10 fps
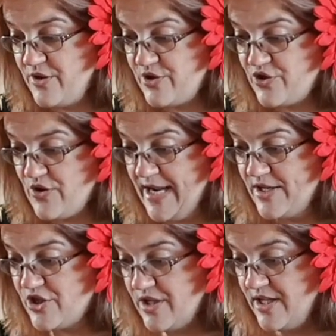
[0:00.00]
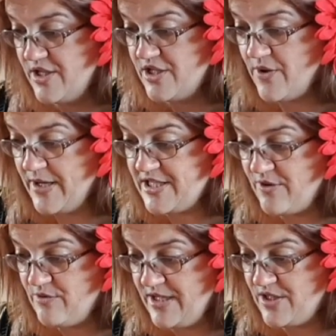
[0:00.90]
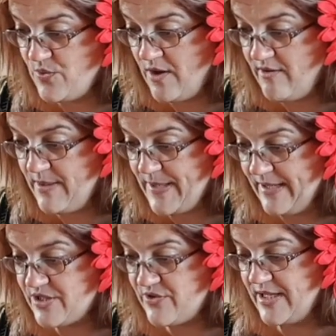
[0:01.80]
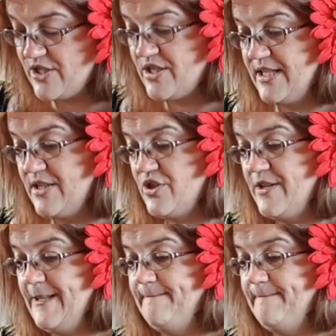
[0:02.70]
stretch, so I don't need to worry about a stretch stitch.